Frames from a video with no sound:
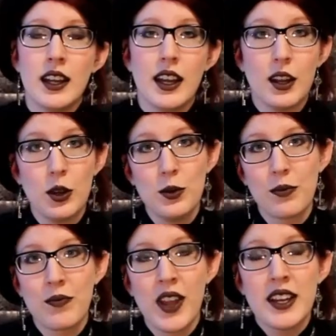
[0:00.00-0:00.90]
Hello!
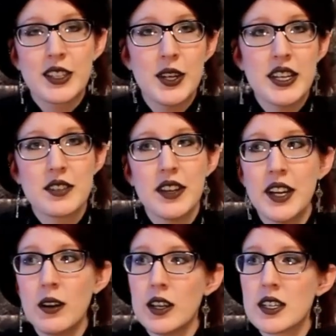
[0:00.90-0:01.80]
Today's
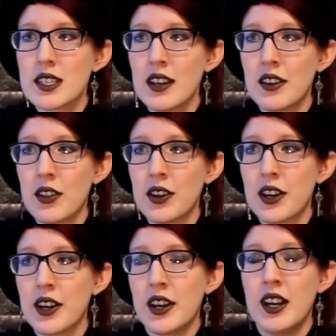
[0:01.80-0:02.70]
video is
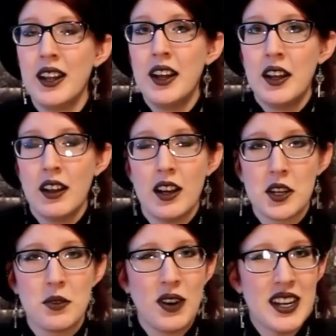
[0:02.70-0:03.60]
another
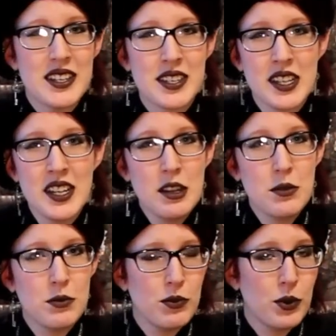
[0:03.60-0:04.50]
advicey,
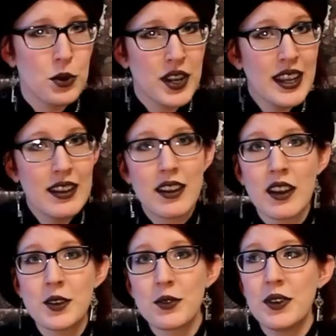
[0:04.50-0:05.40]
vloggy
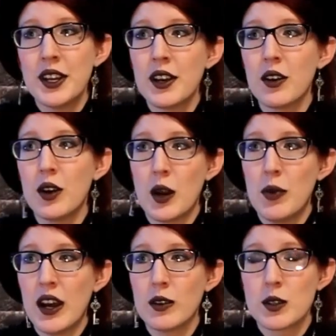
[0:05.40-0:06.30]
kind of video
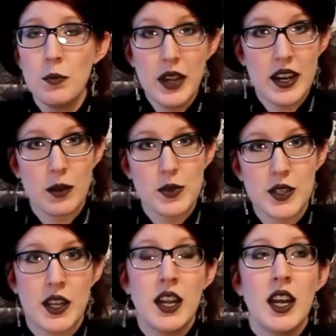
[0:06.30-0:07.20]
about meetups,
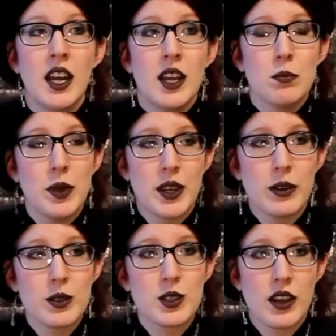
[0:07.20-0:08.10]

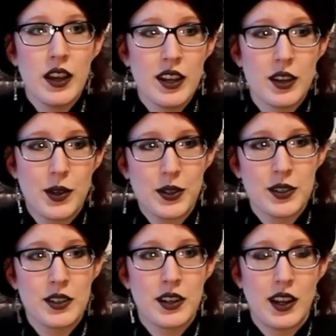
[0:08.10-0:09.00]
because I have
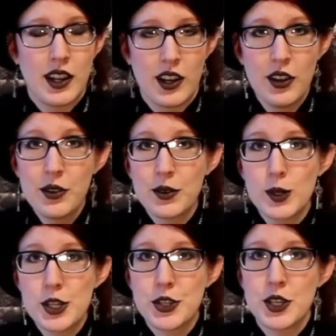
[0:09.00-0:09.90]
gotten a lot of
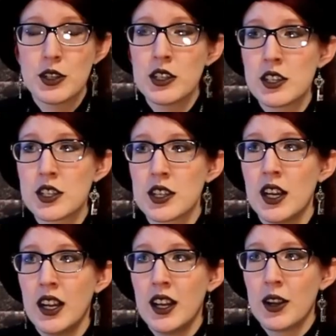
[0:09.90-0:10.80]
questions
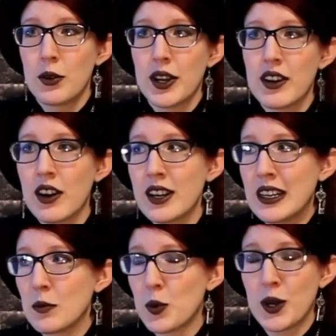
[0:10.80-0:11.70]

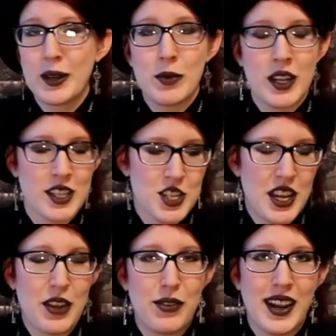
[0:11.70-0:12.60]
regarding pretty much
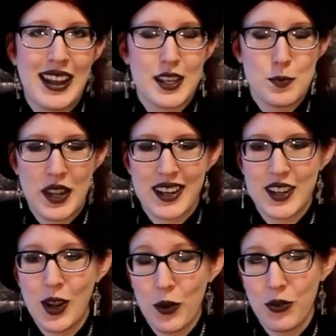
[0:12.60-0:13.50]
every aspect
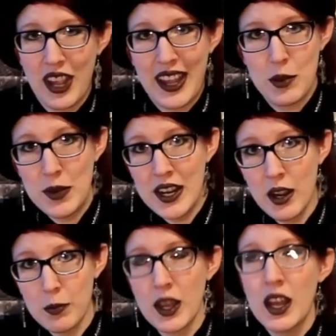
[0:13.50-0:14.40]
of a meetup.